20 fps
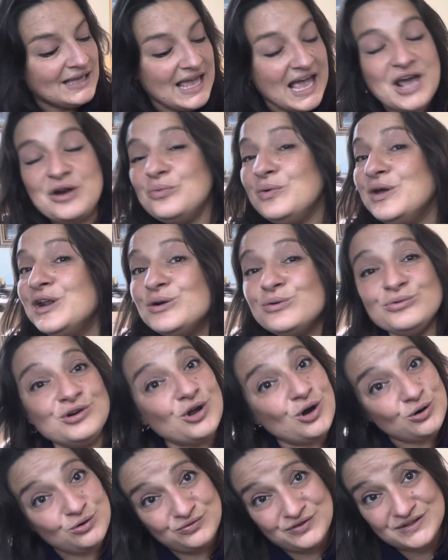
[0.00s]
and we don't
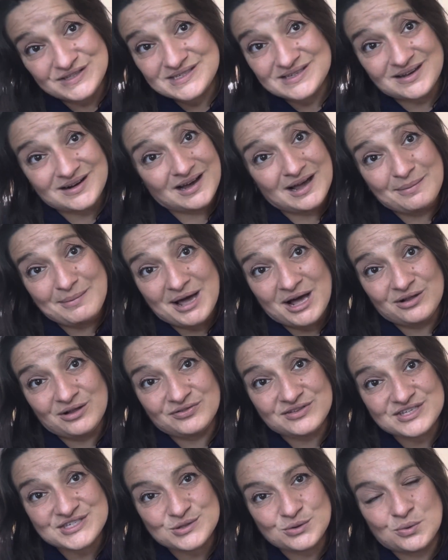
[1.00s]
know if it's going to come out in
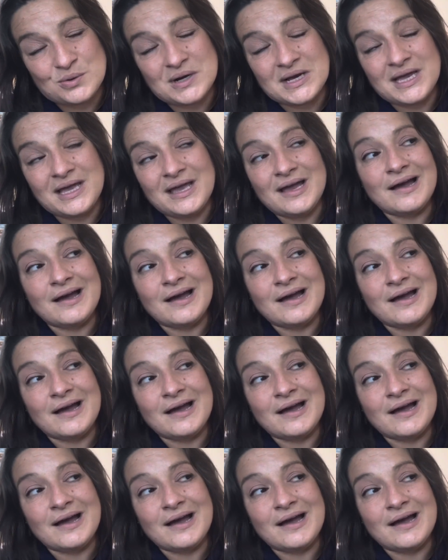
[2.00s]
the soy.